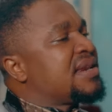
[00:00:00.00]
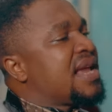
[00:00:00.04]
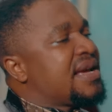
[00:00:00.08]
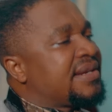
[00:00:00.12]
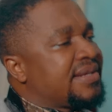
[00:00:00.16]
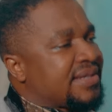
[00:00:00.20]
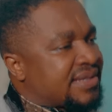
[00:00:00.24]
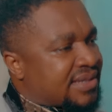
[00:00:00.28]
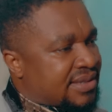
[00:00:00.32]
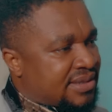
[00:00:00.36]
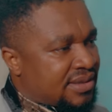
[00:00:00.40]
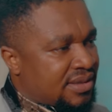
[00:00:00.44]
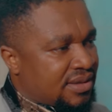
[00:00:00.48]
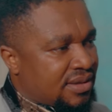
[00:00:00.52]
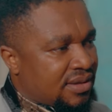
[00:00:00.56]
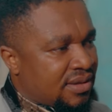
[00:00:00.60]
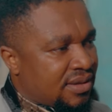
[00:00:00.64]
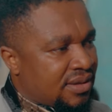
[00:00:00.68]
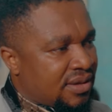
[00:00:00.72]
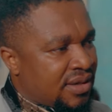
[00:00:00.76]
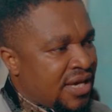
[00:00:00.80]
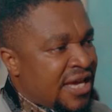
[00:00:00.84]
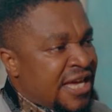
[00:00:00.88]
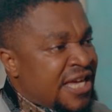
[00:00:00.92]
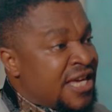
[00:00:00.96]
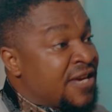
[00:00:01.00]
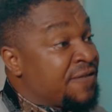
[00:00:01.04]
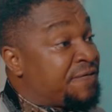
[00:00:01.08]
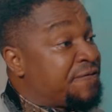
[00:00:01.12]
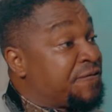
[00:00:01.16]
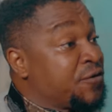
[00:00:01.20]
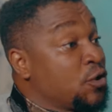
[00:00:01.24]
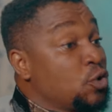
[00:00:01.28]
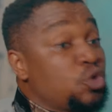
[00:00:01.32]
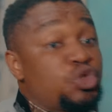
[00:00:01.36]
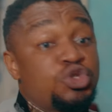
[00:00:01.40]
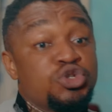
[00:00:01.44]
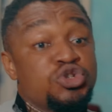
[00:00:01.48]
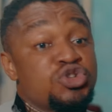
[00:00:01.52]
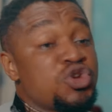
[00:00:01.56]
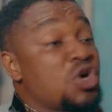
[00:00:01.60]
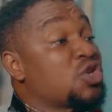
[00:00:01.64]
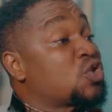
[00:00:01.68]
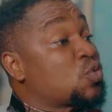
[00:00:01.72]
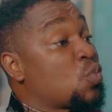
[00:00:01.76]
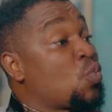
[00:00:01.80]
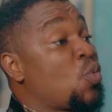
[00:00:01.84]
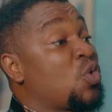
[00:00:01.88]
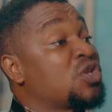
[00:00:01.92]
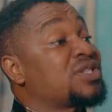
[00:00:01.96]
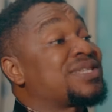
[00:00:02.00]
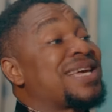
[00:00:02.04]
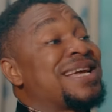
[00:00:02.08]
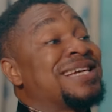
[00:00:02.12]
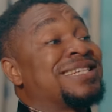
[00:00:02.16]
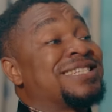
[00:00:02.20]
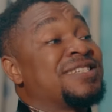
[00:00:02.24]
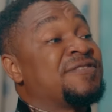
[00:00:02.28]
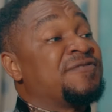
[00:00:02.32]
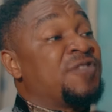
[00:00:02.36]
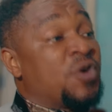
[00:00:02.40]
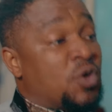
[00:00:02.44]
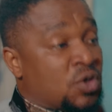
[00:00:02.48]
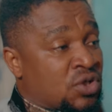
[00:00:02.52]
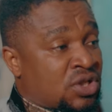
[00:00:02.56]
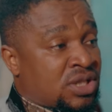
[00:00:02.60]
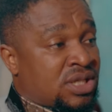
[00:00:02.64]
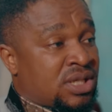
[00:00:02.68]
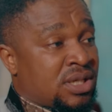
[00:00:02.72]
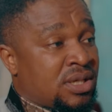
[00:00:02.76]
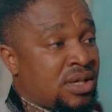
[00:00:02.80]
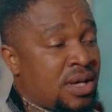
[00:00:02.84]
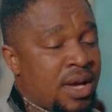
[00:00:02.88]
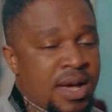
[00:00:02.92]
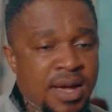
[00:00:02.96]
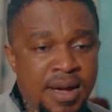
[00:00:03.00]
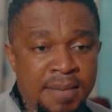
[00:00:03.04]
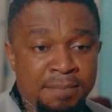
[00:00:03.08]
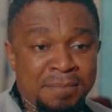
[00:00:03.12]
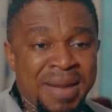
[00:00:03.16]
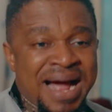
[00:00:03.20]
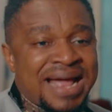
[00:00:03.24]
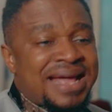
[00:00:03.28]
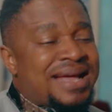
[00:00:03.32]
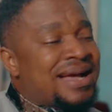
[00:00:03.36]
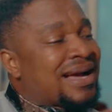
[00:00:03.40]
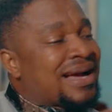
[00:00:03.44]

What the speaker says: ladies, if you do not want a divorce, my